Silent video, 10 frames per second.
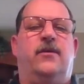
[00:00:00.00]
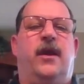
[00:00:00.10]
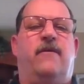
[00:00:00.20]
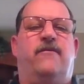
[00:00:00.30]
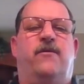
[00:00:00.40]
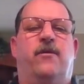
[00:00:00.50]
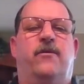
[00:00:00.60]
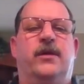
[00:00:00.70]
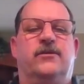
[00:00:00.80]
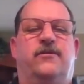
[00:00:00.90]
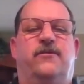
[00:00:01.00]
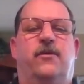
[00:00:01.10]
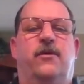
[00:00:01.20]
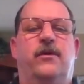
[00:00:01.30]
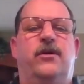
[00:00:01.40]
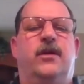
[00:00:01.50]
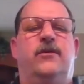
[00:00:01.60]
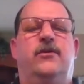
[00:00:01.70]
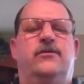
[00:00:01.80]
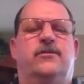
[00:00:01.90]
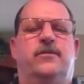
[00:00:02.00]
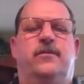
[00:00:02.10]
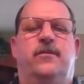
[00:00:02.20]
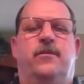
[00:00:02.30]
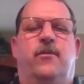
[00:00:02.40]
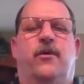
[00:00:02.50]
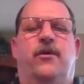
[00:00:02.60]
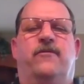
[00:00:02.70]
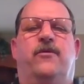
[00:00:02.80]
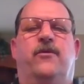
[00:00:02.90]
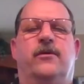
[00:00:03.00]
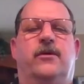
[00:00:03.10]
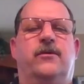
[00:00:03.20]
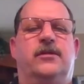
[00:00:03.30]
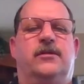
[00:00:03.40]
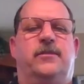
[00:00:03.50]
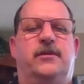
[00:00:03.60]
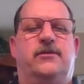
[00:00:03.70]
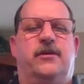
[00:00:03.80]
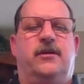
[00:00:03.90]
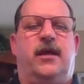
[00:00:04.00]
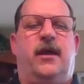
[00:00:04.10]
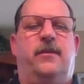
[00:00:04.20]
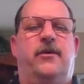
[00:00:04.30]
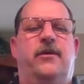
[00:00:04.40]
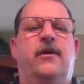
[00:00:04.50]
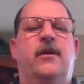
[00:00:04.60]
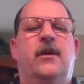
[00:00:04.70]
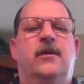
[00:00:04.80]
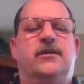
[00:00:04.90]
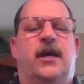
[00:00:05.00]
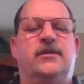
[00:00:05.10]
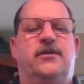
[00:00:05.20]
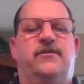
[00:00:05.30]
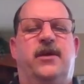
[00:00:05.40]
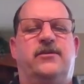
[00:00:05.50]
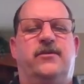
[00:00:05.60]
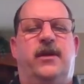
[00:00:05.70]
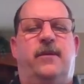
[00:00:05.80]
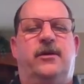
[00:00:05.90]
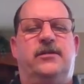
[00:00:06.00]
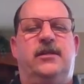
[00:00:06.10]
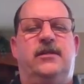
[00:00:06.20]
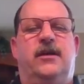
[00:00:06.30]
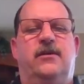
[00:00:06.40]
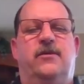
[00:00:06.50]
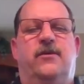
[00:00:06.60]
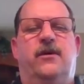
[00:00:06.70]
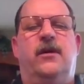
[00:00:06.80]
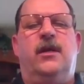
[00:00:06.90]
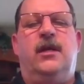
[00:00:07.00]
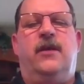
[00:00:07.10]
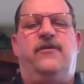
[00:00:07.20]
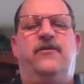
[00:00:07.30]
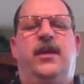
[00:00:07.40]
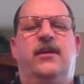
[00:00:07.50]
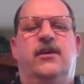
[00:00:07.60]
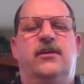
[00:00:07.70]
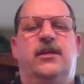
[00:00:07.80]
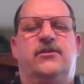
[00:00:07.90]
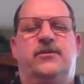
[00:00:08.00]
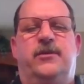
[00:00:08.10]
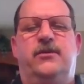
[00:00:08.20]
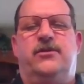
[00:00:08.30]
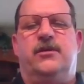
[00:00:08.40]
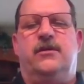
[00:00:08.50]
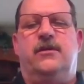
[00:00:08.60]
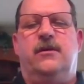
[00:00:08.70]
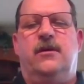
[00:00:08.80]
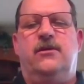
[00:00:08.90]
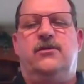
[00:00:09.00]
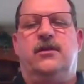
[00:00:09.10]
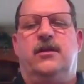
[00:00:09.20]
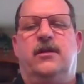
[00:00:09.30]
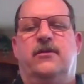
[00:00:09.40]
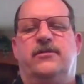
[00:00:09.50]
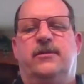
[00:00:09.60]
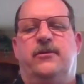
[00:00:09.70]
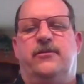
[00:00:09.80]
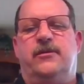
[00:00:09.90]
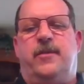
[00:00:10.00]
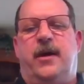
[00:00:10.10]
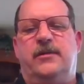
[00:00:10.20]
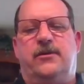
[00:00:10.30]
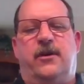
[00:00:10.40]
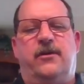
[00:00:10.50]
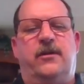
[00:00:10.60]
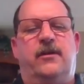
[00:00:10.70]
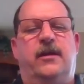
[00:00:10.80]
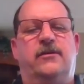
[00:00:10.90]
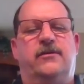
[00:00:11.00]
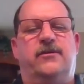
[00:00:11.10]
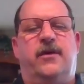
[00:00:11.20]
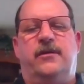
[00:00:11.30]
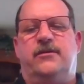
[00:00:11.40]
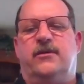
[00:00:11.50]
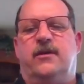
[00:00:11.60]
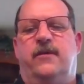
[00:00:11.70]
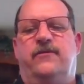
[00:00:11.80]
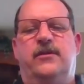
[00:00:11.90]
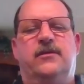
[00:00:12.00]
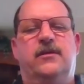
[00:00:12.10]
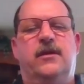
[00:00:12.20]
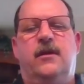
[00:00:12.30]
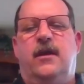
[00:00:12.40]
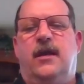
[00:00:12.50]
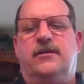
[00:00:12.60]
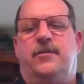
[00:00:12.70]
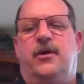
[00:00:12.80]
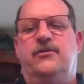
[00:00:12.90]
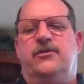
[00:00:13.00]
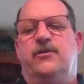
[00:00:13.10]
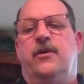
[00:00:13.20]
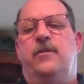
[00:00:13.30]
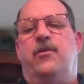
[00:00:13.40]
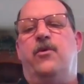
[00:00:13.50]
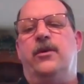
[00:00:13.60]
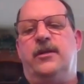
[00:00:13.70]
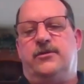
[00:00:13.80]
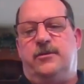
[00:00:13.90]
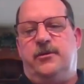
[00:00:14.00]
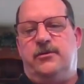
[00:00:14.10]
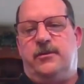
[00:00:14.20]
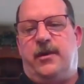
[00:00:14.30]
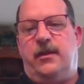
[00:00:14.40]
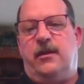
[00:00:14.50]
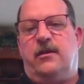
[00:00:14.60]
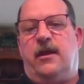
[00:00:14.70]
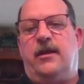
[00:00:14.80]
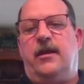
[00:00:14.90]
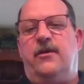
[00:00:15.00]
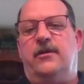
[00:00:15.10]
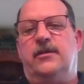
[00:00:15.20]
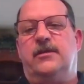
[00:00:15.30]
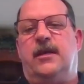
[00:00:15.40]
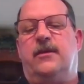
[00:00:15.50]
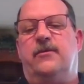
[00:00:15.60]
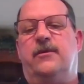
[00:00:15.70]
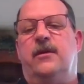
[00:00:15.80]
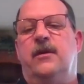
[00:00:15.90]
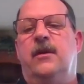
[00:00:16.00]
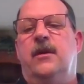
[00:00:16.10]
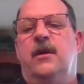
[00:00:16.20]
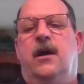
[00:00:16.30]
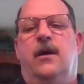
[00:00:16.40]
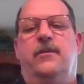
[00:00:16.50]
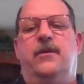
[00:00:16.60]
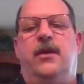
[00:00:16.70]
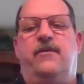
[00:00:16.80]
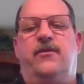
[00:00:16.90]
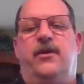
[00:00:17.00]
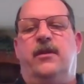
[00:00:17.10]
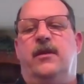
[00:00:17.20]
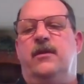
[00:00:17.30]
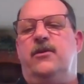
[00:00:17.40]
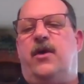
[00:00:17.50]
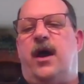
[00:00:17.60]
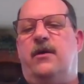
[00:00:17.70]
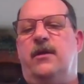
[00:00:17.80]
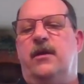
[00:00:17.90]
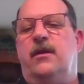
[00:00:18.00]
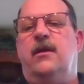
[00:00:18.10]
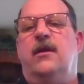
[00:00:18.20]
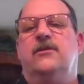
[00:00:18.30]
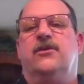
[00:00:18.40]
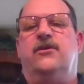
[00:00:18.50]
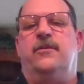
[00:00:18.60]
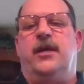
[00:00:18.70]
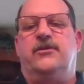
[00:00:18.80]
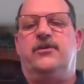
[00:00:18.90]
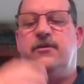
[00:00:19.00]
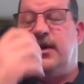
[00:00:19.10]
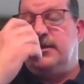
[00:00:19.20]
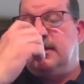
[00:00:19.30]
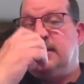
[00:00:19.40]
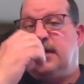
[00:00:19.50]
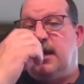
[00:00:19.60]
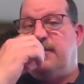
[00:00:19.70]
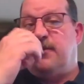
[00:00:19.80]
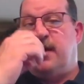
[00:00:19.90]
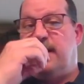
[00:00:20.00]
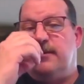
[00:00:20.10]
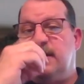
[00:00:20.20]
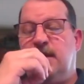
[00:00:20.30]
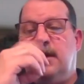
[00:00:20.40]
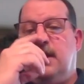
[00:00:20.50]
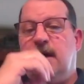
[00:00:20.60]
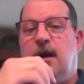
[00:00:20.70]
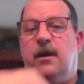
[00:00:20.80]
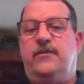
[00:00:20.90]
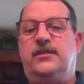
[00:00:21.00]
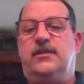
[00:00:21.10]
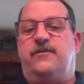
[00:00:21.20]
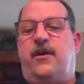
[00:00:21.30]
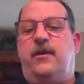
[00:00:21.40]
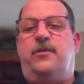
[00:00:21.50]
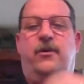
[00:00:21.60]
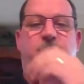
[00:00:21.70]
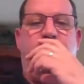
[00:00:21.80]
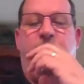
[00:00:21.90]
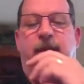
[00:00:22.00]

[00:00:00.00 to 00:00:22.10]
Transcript: We have rings of 4. You can use more than 4 too. It just depends on the diameter, size of your vessel, and how much detail you want. If you get good distribution, you should get a similar response on all the detectors around the circumference, as opposed to what poor distribution might look like here in this second. You have your inlet, your outlet, so you measure your resonance time throughout. This is very important.